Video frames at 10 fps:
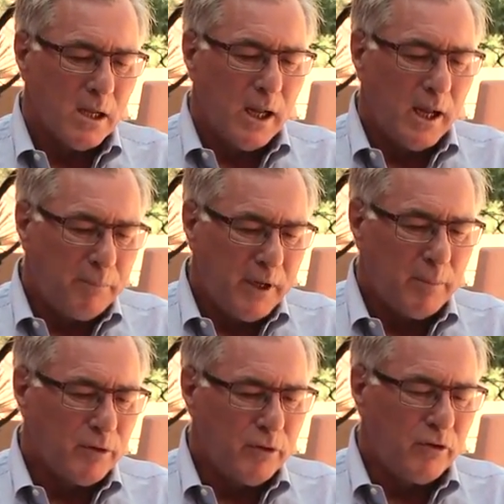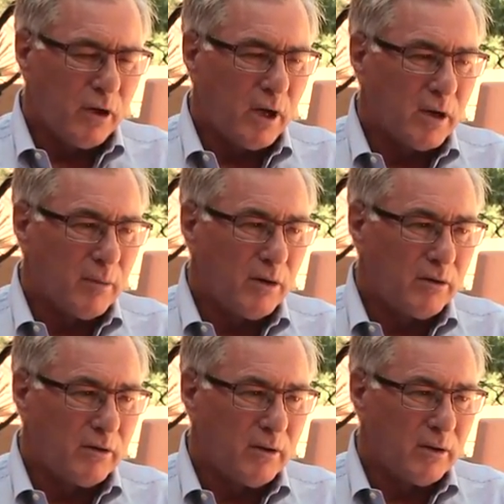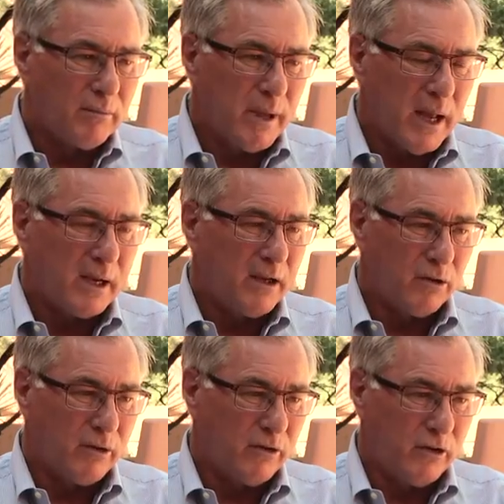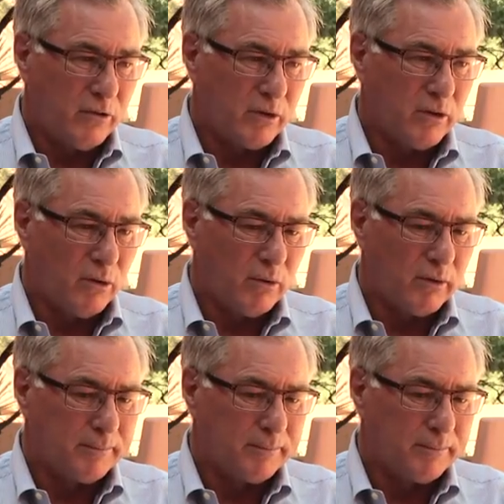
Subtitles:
And people do talk about backing currencies with gold.